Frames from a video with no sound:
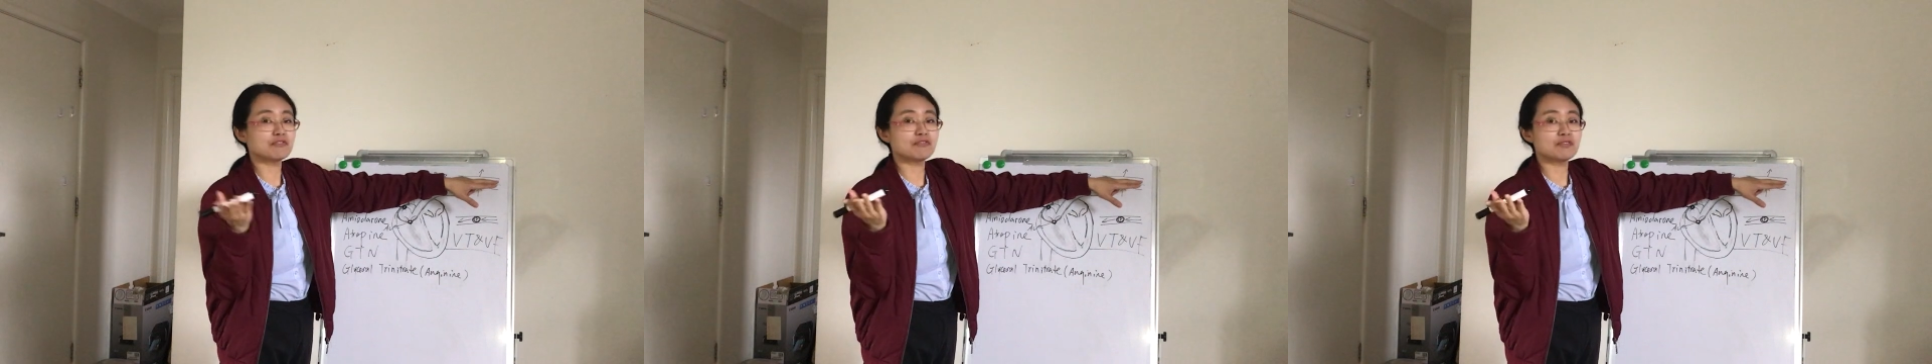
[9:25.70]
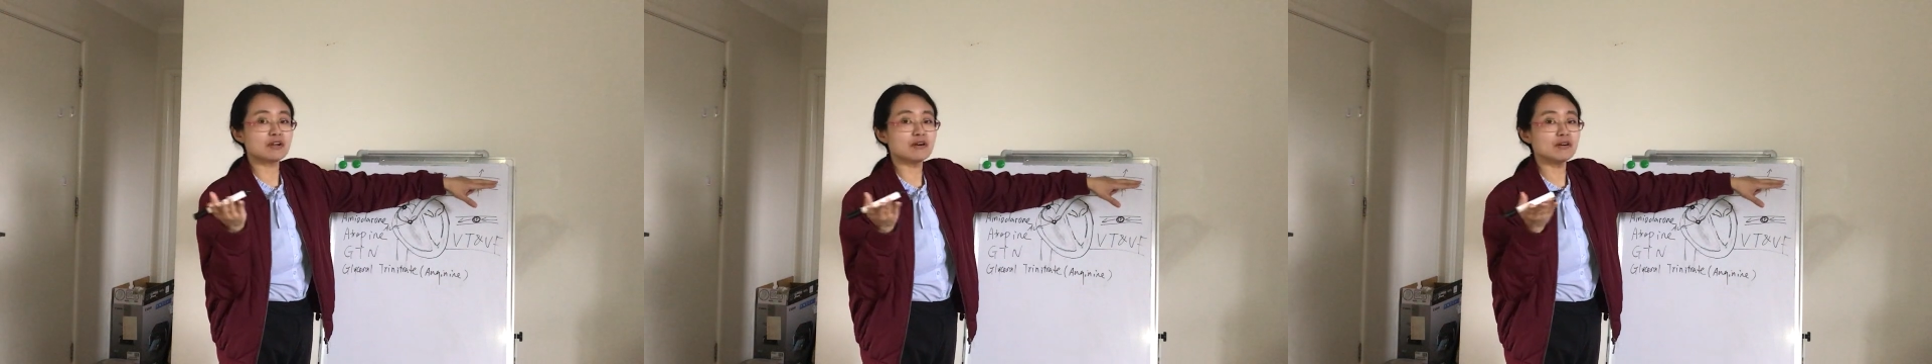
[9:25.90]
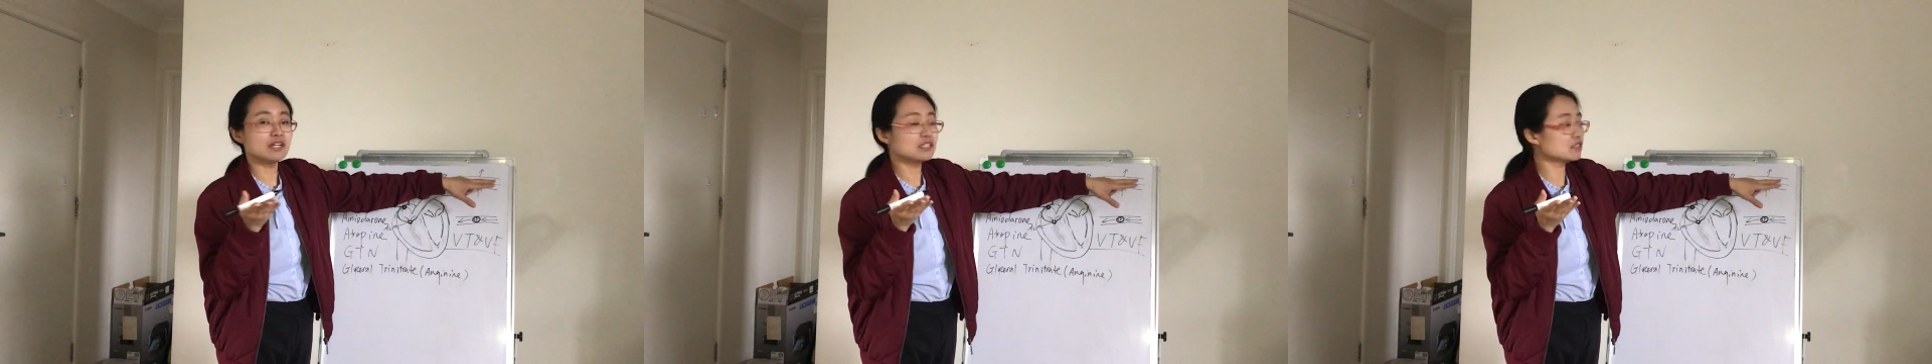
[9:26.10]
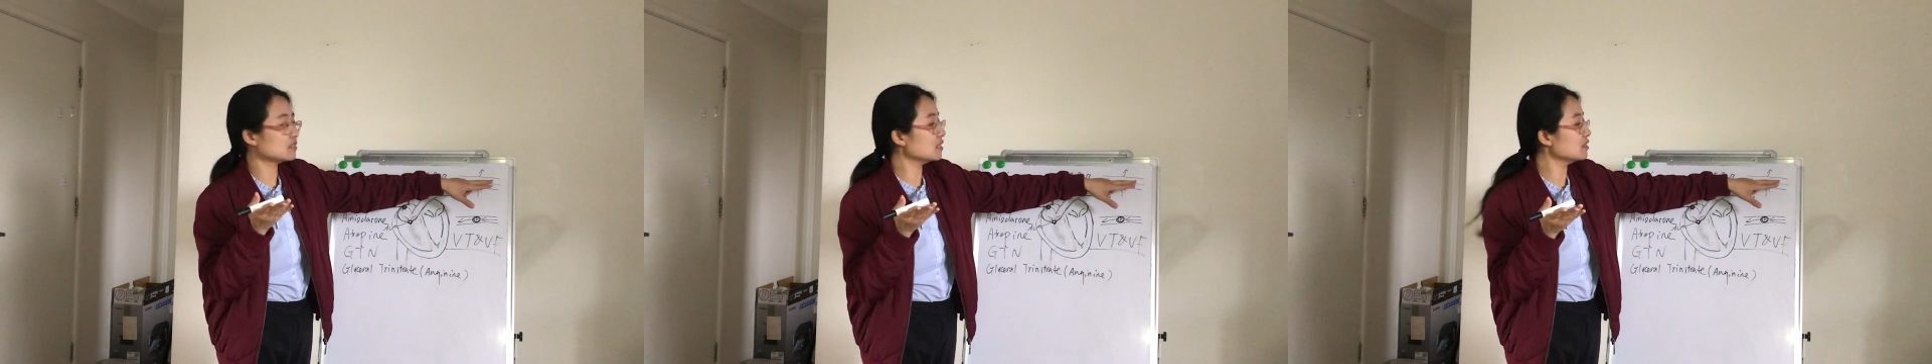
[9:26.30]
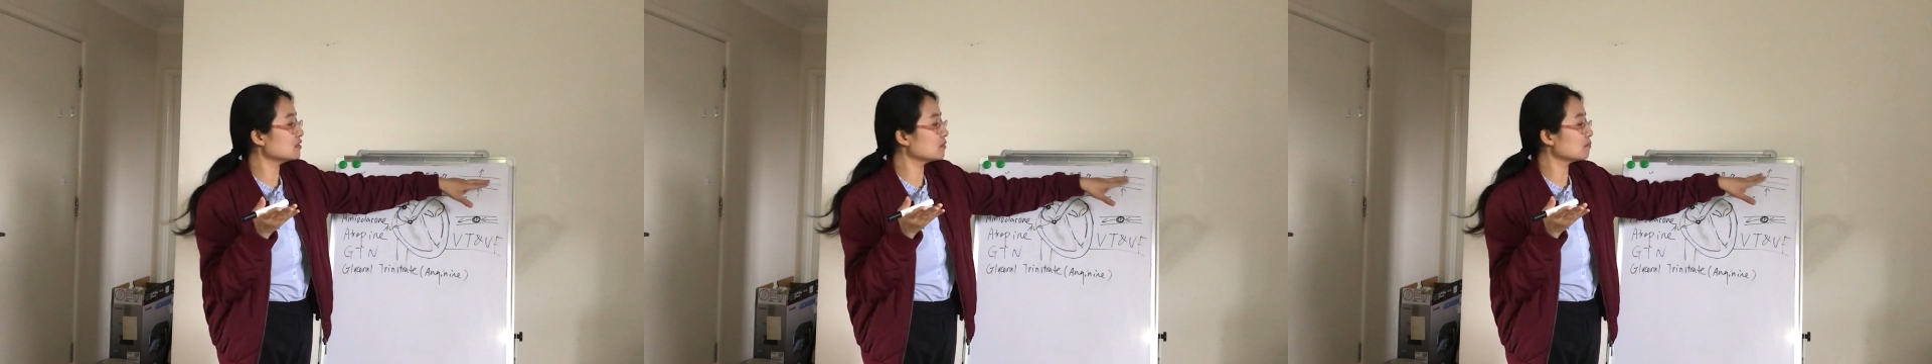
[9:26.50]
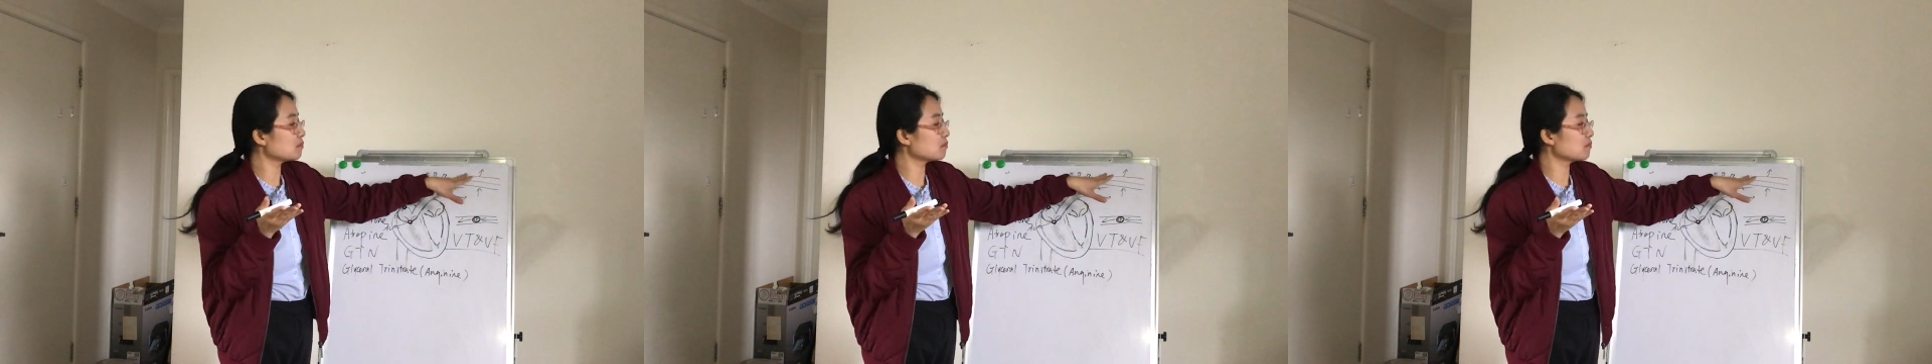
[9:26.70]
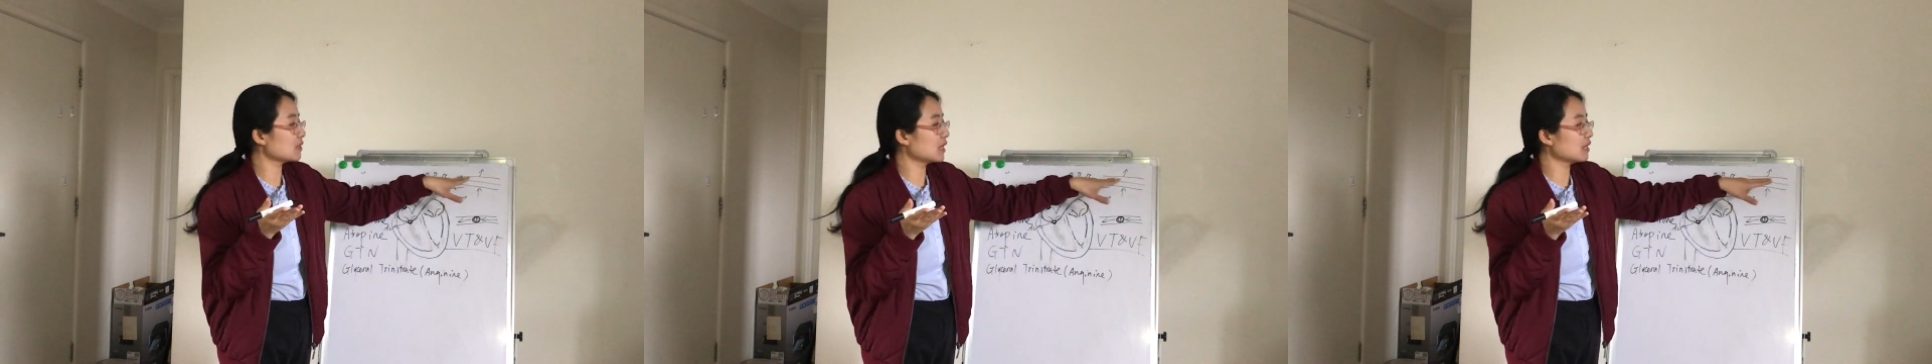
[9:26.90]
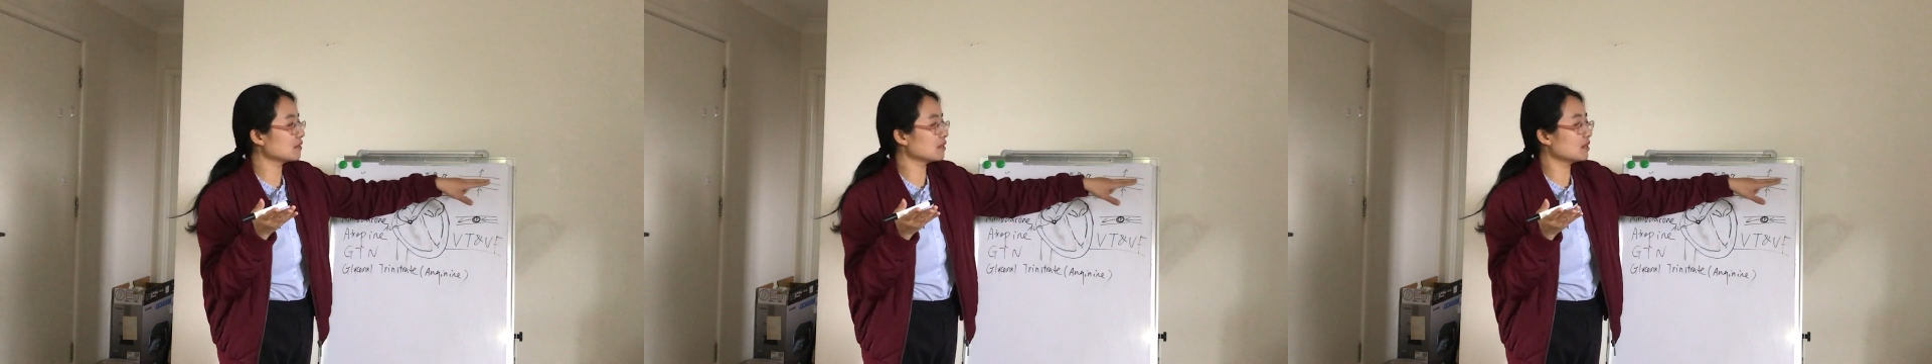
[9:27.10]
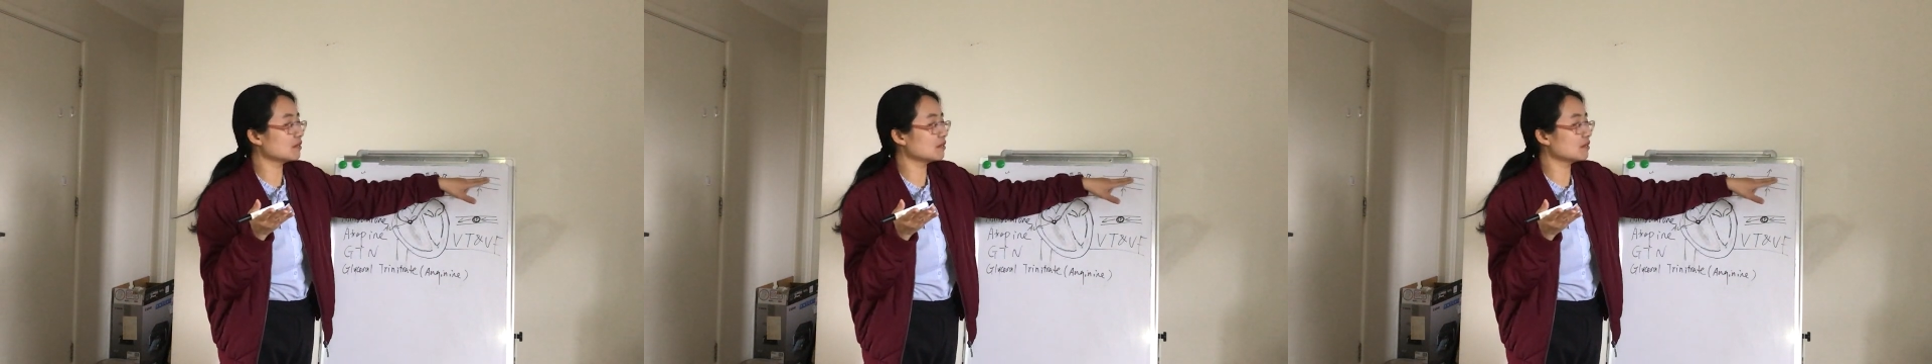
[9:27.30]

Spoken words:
flow in the blood